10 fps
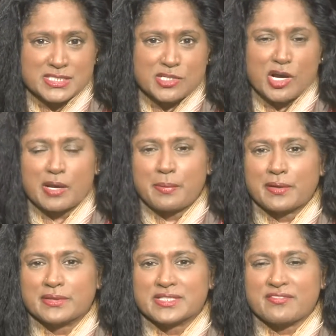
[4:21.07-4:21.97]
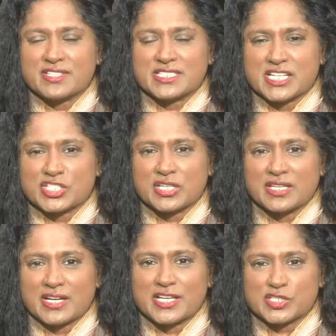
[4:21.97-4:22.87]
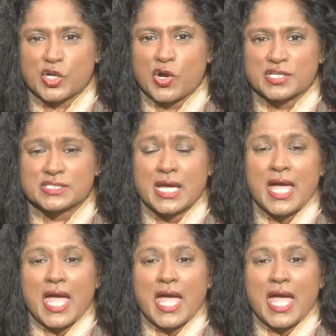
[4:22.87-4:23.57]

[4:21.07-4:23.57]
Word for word: Talk about the devastation that has caused